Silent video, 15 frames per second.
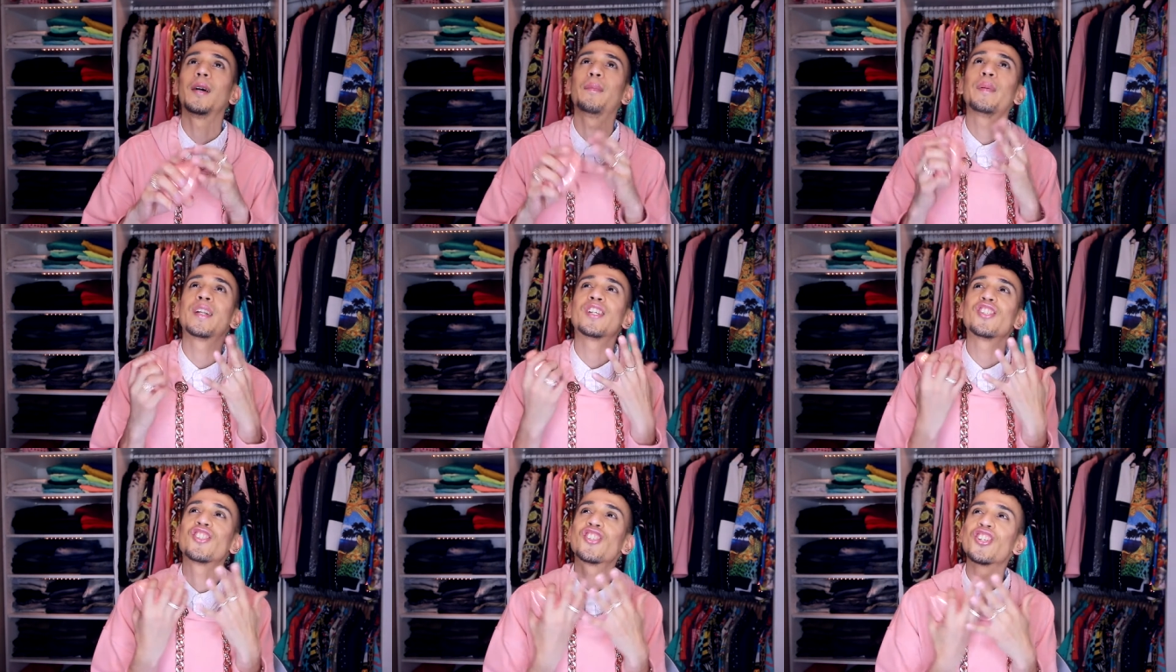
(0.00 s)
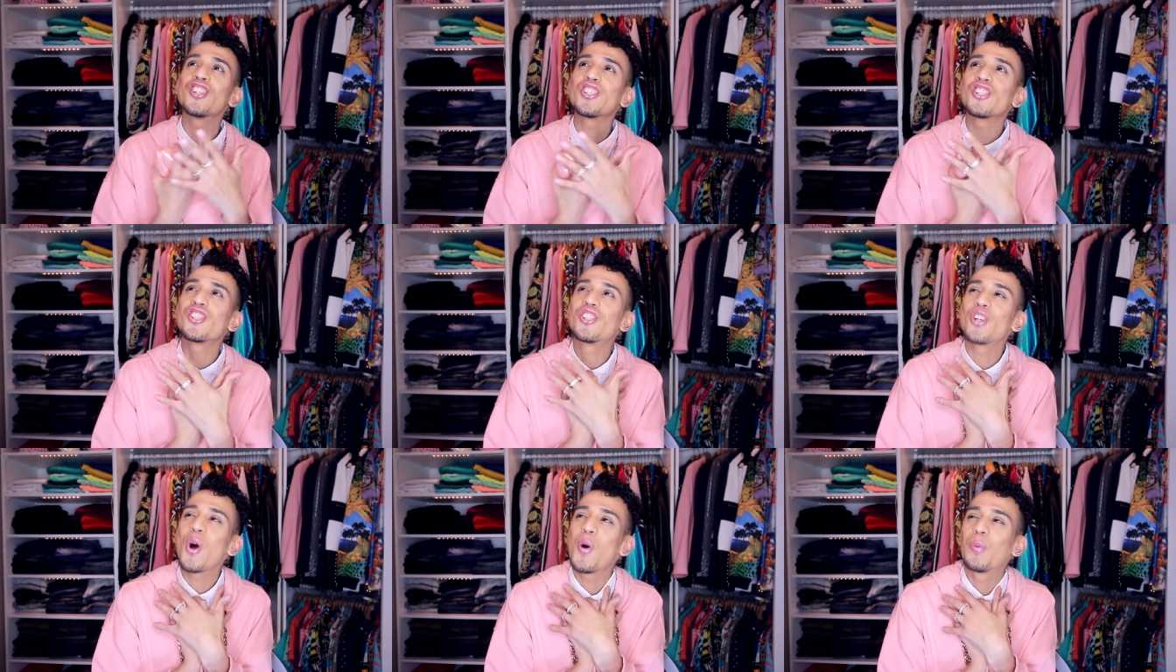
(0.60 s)
but it's
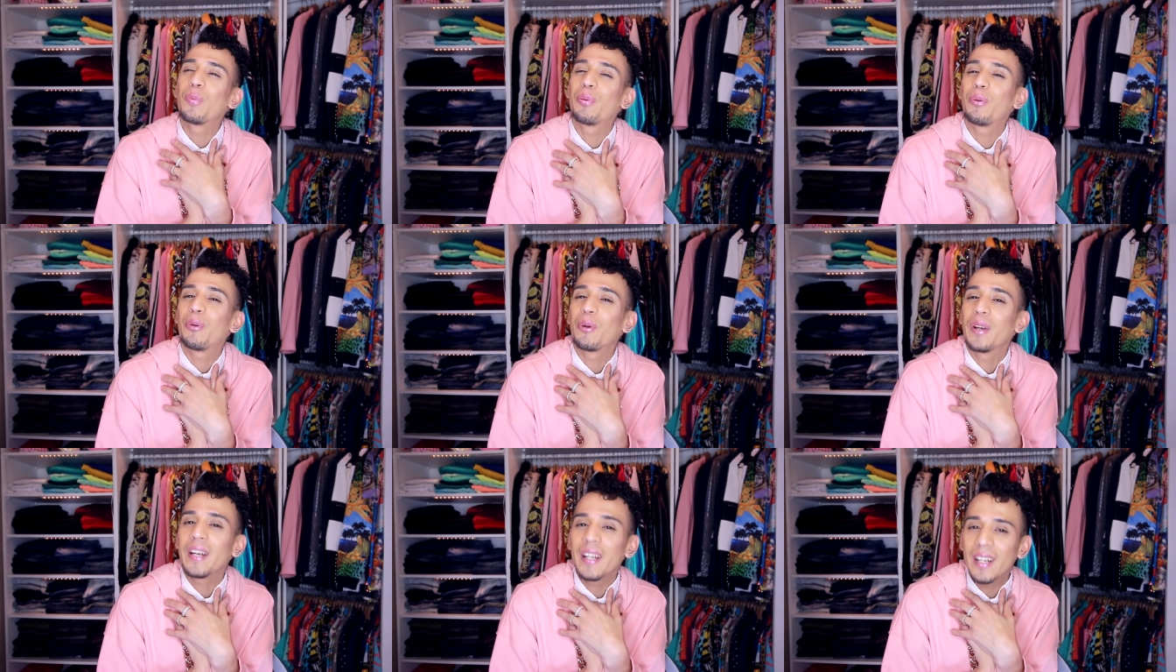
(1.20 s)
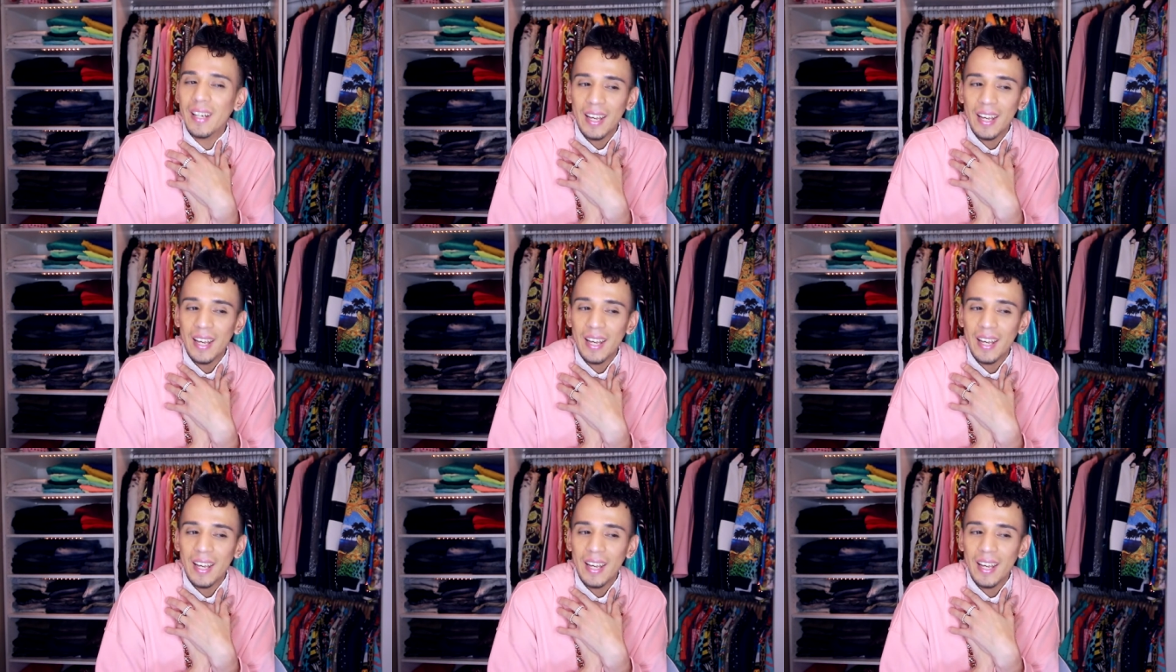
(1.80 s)
just so pretty.